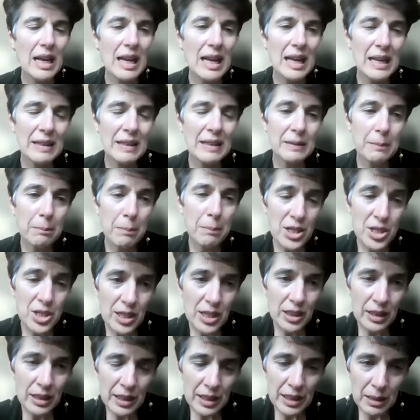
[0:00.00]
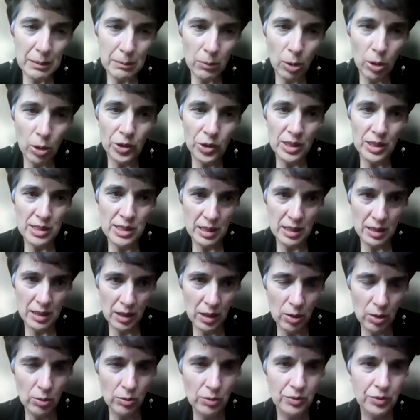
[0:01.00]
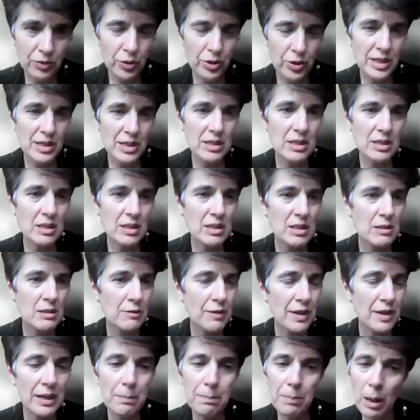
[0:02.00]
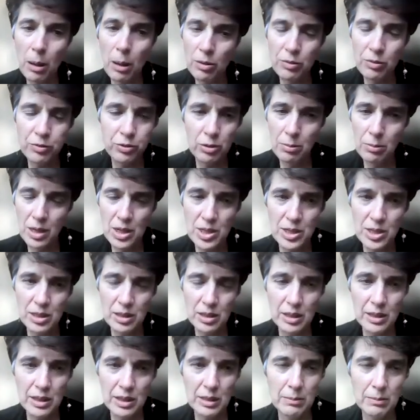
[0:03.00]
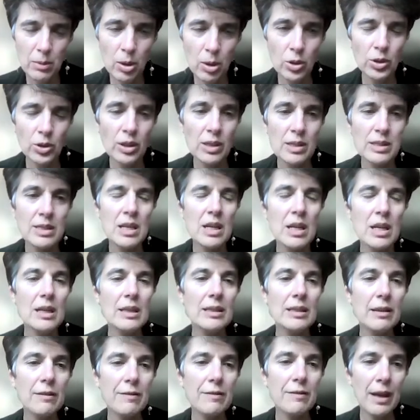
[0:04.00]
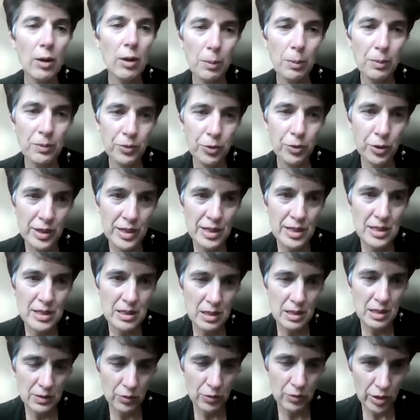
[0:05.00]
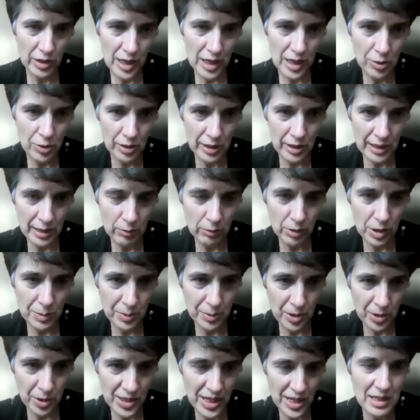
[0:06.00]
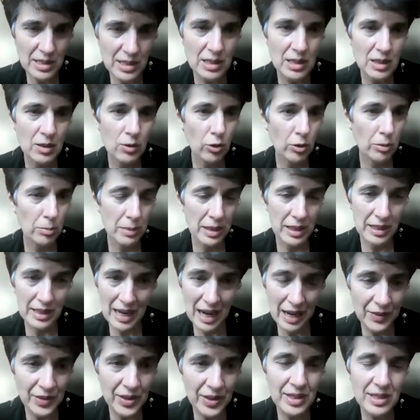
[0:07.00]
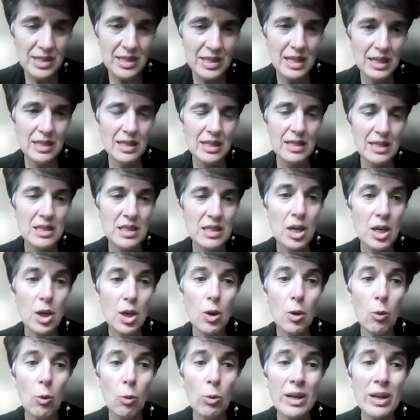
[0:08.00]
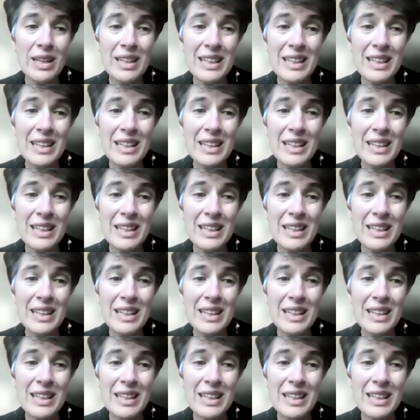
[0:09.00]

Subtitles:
And machine learning models alone, for instance, very powerful machine learning models developed, for instance, for natural language processing or many other settings, were